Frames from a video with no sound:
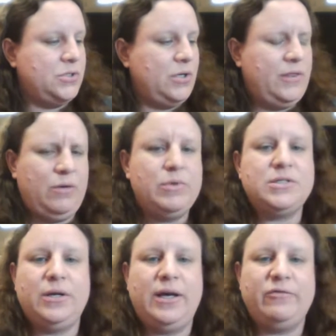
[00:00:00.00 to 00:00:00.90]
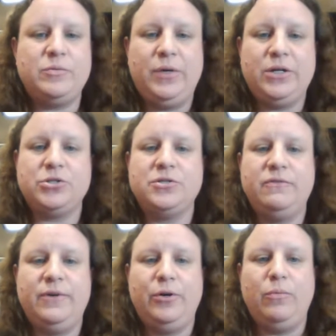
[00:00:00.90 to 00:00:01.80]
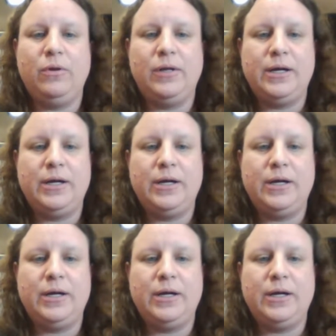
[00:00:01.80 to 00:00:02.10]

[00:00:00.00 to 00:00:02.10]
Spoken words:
I think we still have some pictures available